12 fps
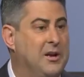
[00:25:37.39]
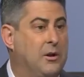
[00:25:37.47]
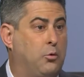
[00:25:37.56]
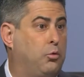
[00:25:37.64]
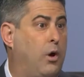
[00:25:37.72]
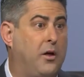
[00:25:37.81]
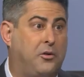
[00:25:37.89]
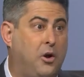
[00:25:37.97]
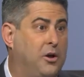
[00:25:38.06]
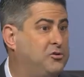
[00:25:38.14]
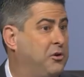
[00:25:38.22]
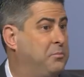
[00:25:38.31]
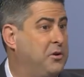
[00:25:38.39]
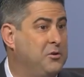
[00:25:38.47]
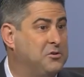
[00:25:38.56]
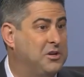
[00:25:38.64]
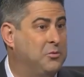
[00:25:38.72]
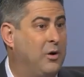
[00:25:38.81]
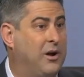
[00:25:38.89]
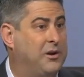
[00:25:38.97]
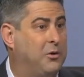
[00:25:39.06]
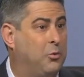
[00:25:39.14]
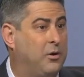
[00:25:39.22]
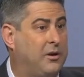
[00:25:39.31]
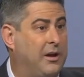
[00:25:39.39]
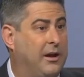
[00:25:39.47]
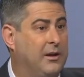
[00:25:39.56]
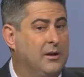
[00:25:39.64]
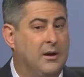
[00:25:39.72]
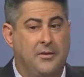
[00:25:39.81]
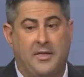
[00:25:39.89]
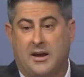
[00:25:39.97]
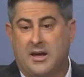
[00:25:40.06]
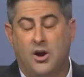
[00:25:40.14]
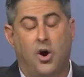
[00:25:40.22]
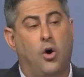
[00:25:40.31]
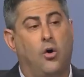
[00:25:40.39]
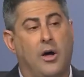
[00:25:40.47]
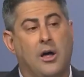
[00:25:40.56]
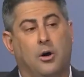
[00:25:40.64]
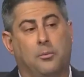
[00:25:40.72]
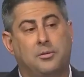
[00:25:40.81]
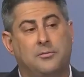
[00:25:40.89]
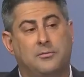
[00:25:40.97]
Roth contribution while you're working that can all help,